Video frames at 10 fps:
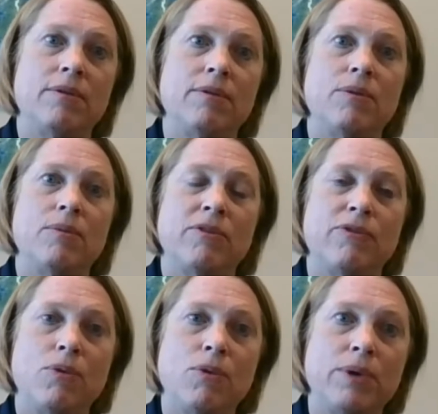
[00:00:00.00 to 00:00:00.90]
and
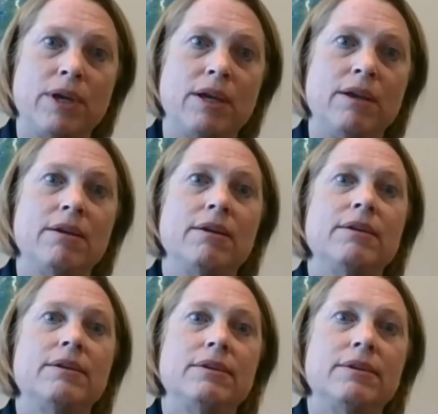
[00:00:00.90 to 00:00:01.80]
before
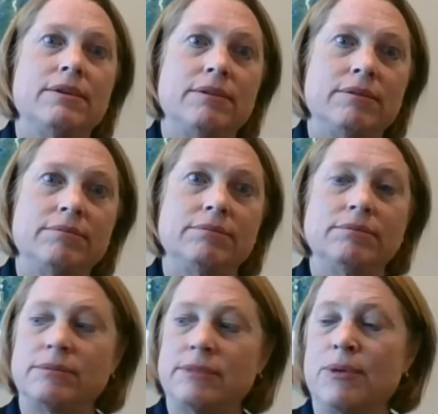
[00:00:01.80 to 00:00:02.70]

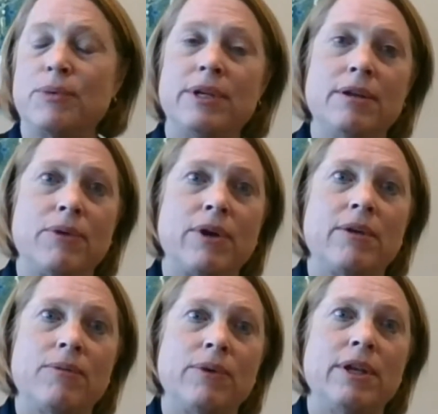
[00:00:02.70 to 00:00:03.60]
I think we
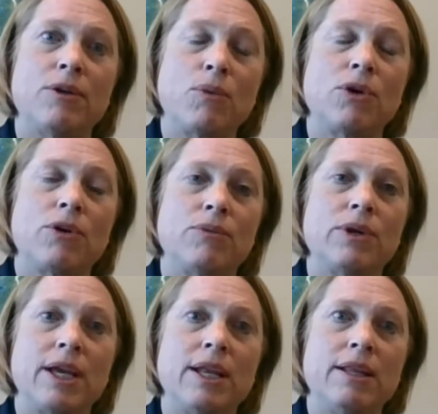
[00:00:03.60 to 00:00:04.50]
need to work on
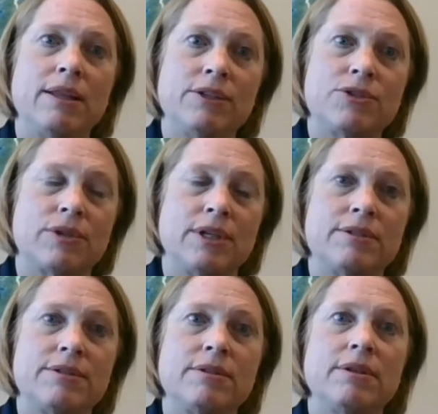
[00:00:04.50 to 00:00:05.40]
regaining that
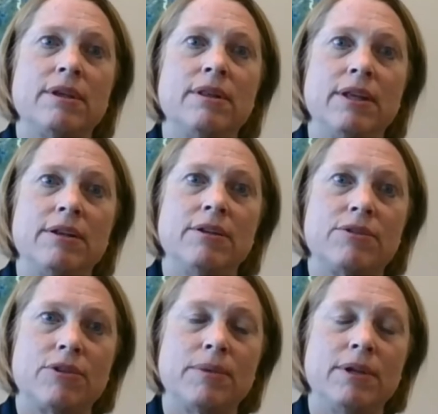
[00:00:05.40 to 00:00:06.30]
trust and then
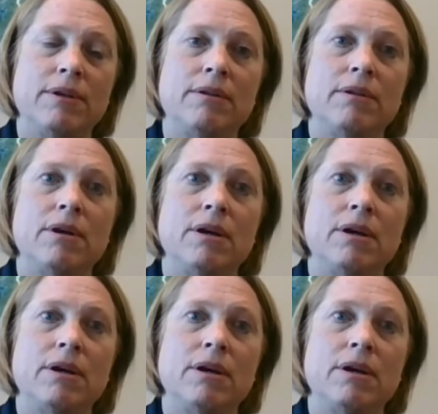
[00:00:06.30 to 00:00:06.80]
determine,